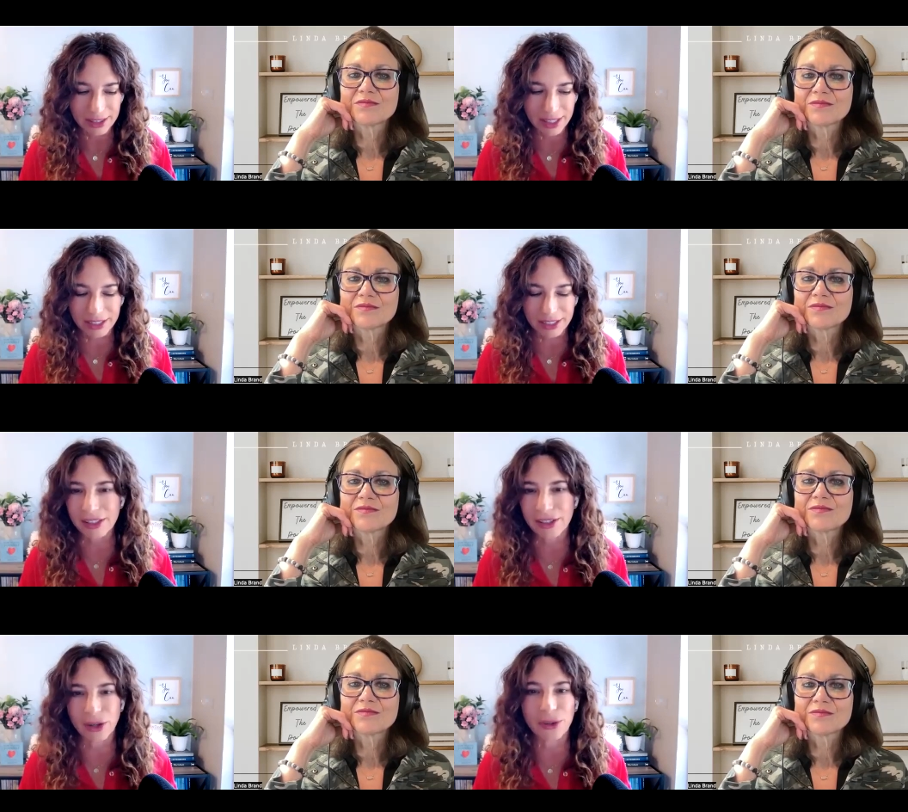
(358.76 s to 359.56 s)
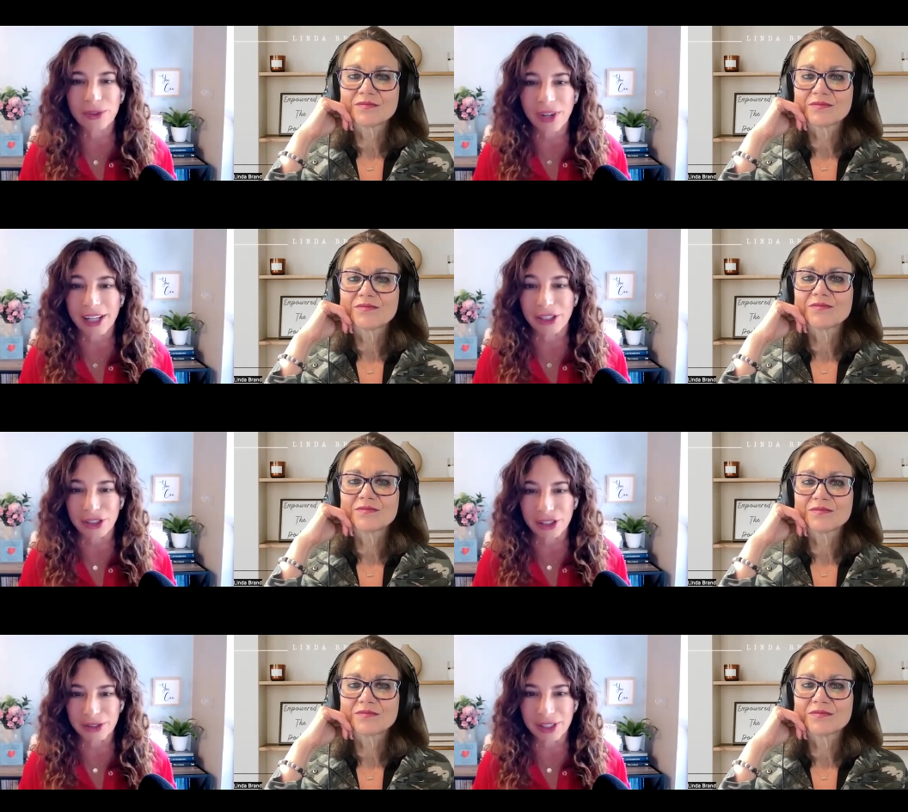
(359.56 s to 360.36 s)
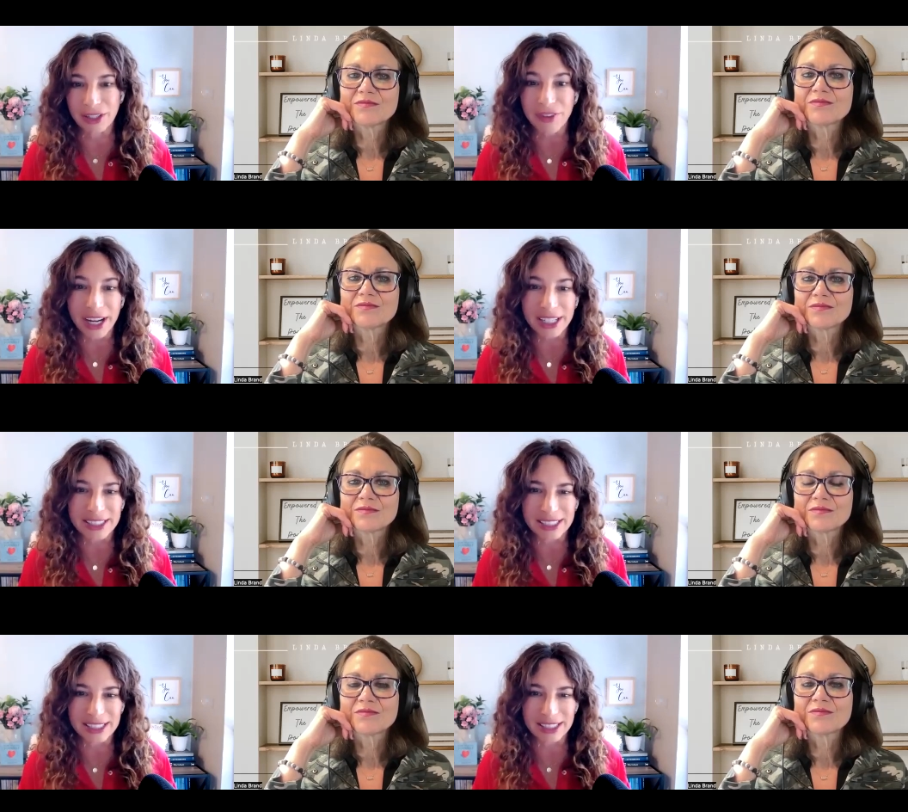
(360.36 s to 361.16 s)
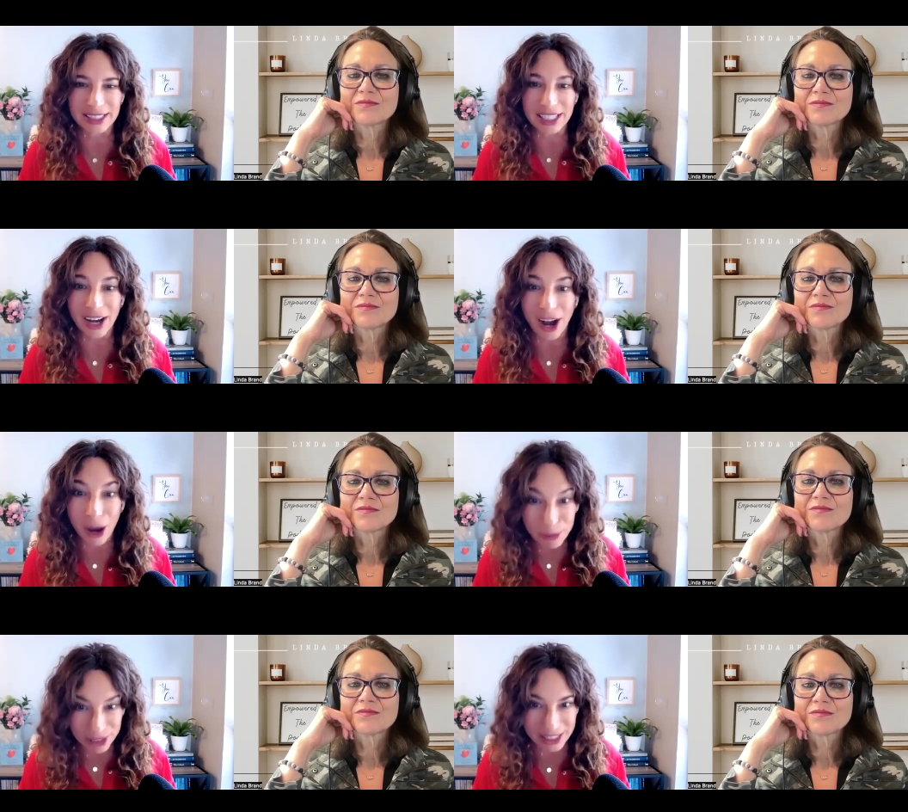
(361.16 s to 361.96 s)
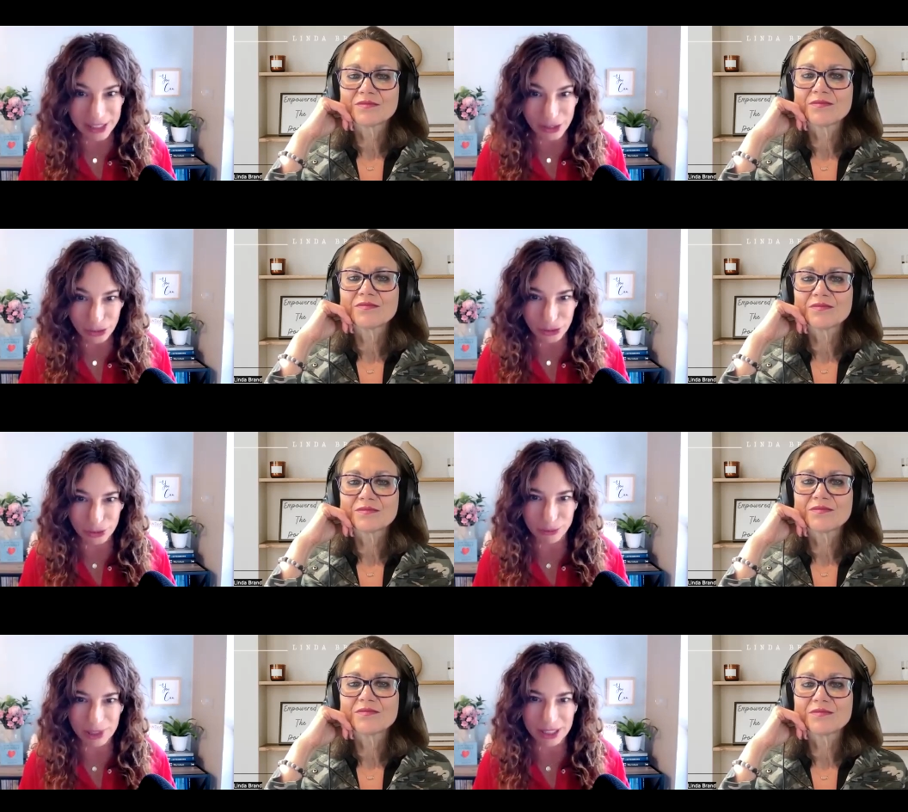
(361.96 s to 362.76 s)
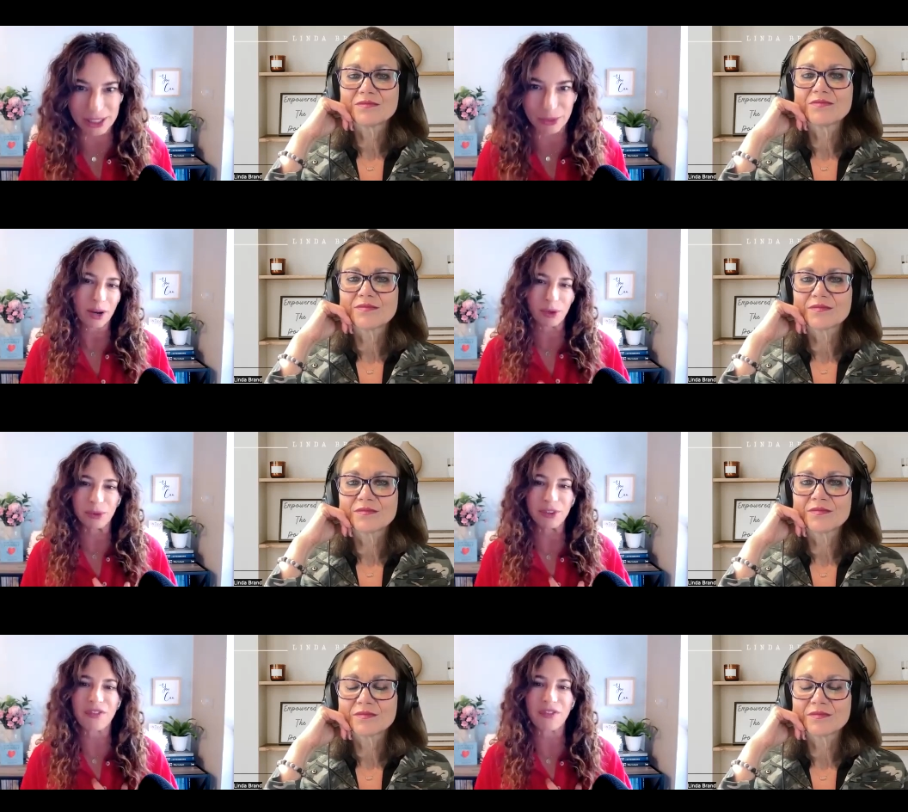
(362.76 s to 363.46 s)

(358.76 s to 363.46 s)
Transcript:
Speaker 1: that is so not true. In fact, it, the opposite is true because when we're